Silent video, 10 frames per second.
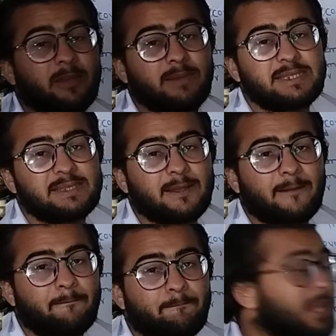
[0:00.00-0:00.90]
gravis,
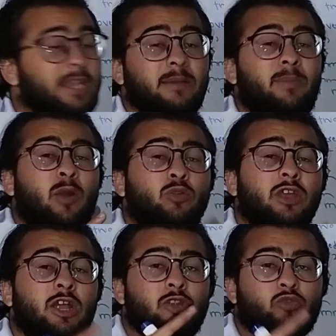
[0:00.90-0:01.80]
in about
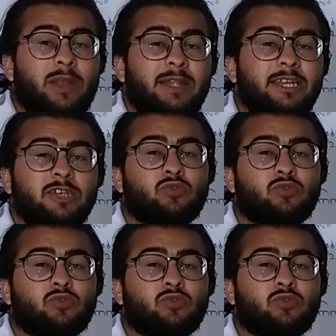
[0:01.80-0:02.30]
20